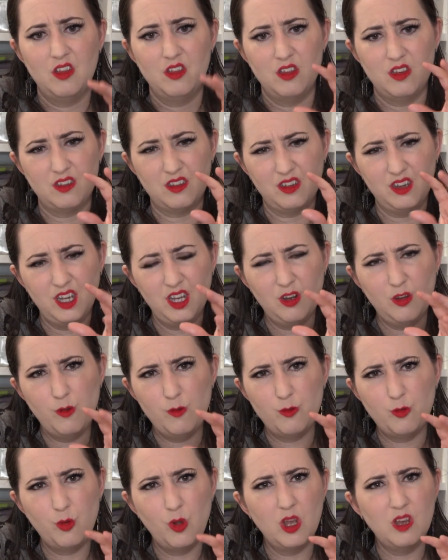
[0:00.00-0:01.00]
this
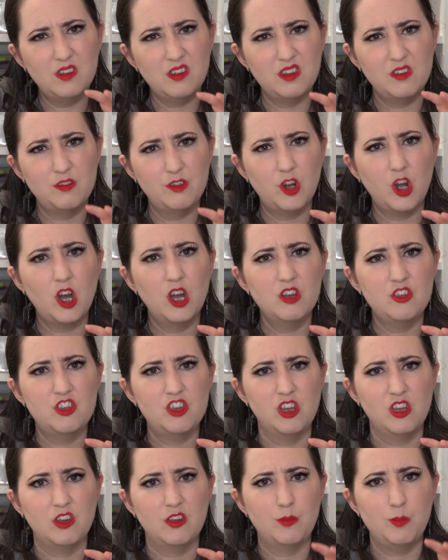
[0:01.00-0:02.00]
little voice of
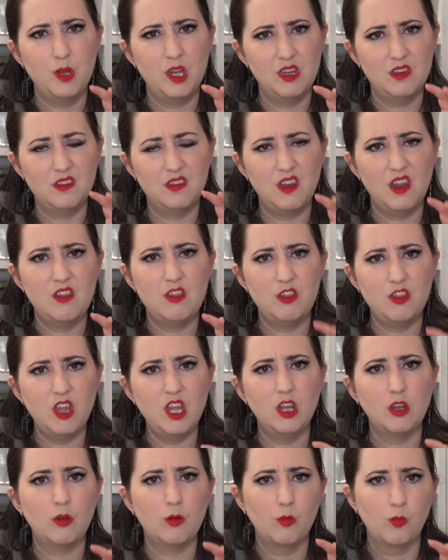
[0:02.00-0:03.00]
conscience because they
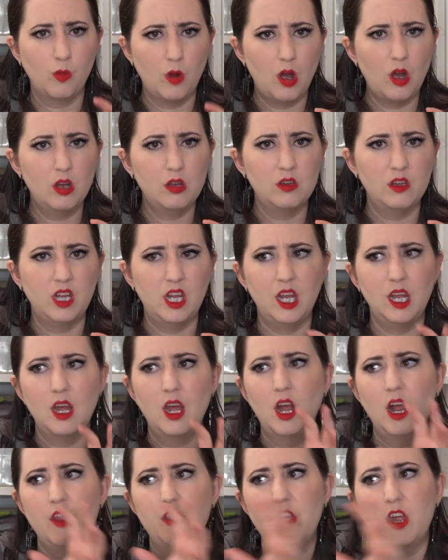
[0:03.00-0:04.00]
think wrongly
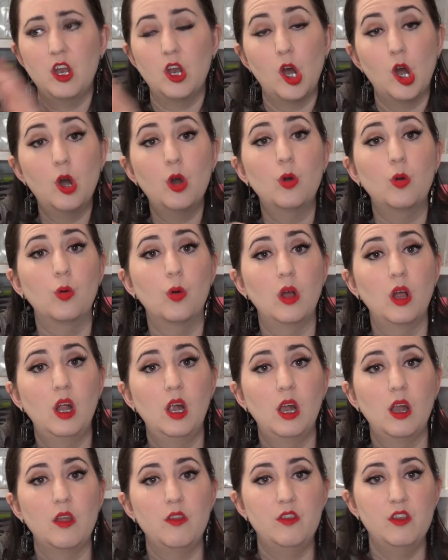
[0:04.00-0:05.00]
that, oh,
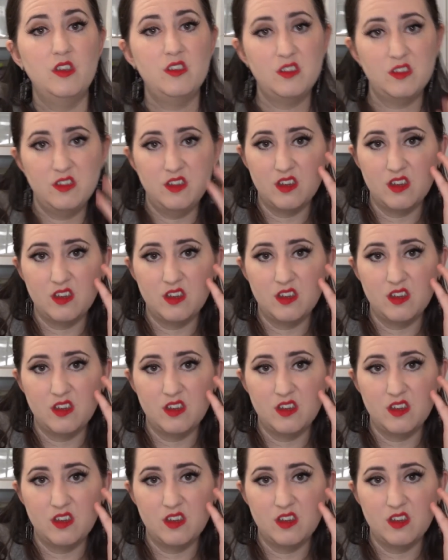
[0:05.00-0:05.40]
this